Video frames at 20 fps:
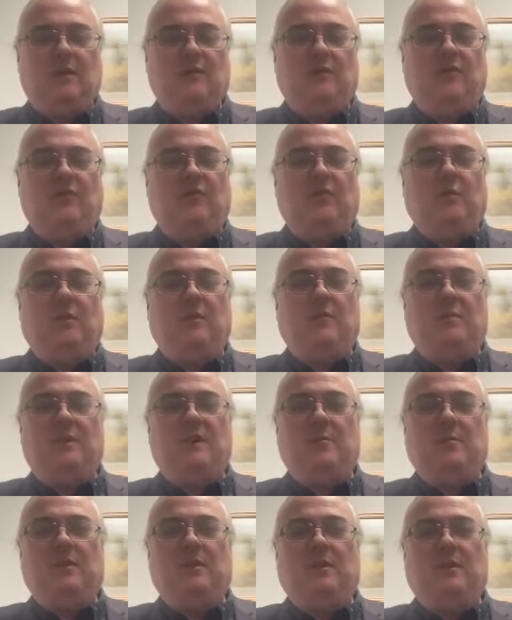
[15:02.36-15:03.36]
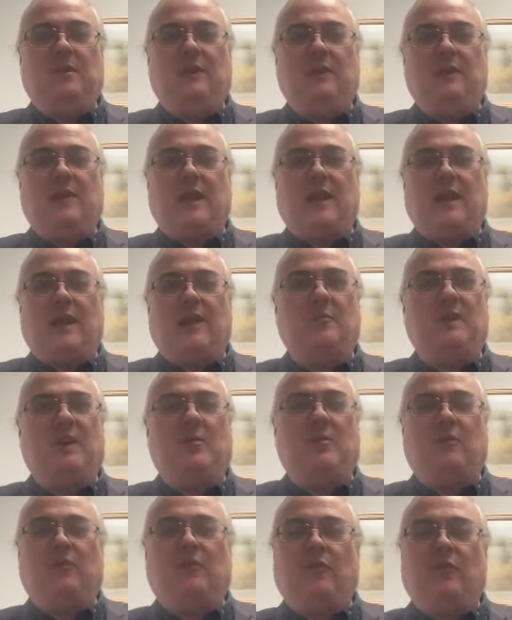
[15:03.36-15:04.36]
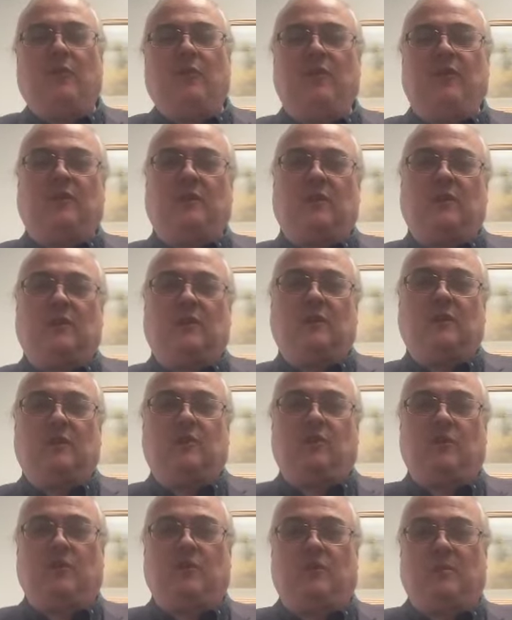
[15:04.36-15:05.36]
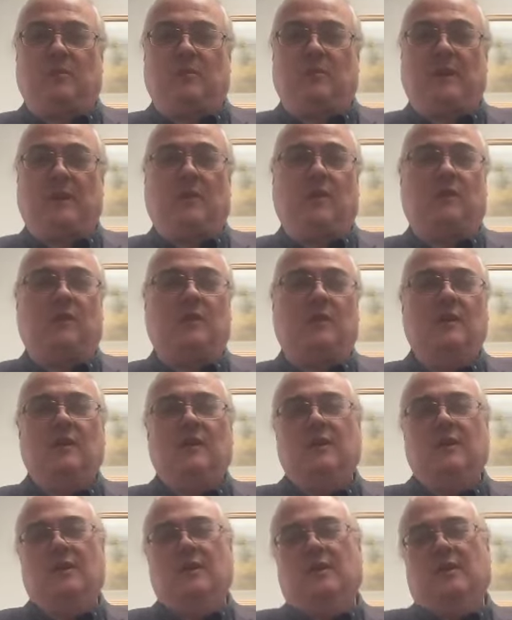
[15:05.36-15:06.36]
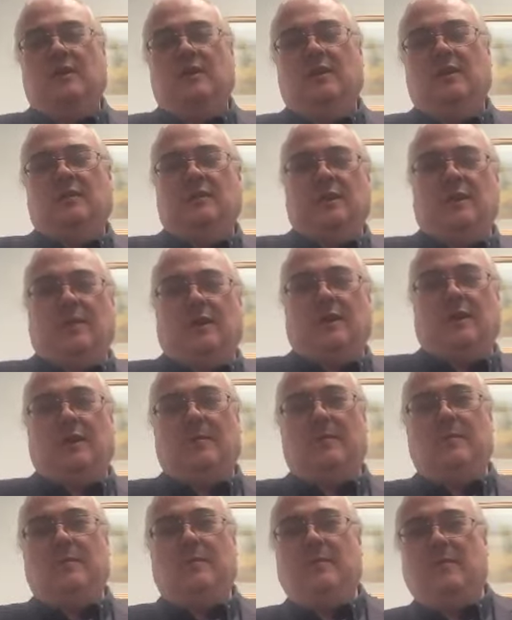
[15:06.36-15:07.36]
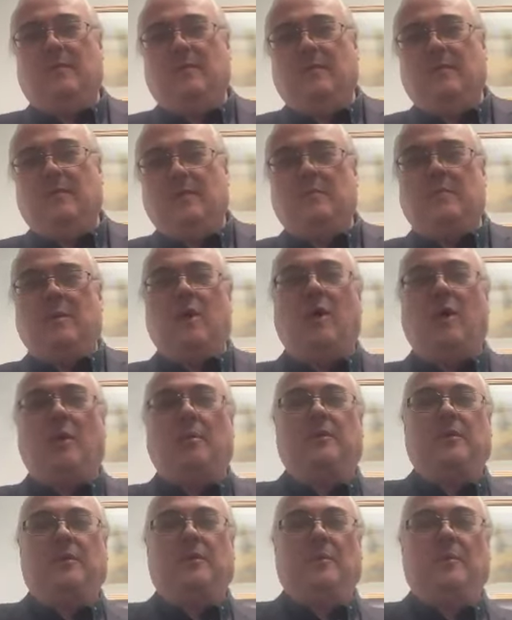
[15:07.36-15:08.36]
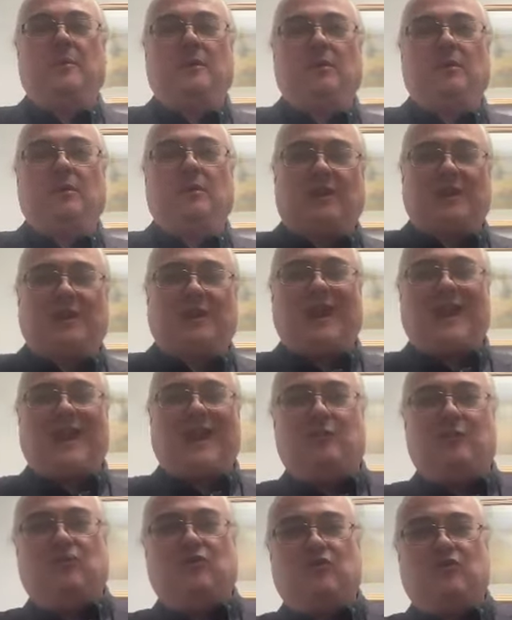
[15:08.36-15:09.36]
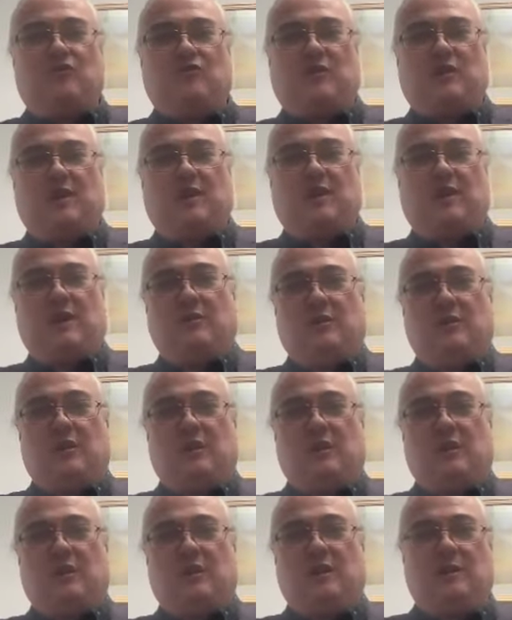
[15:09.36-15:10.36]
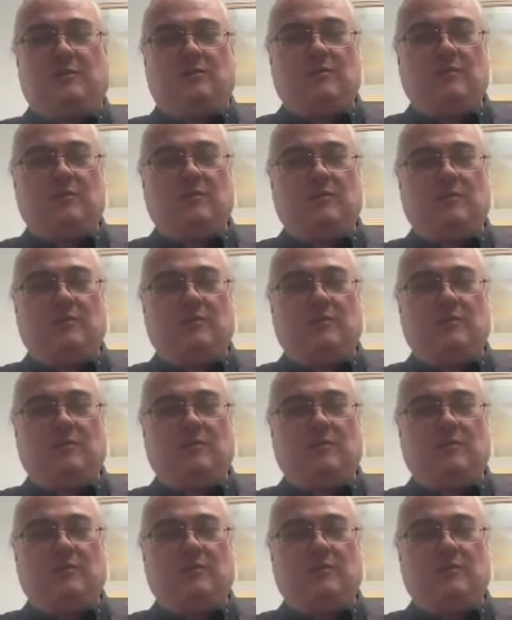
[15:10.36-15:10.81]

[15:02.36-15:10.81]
And this is when people in the academy were first starting to talk about um, popular music entering the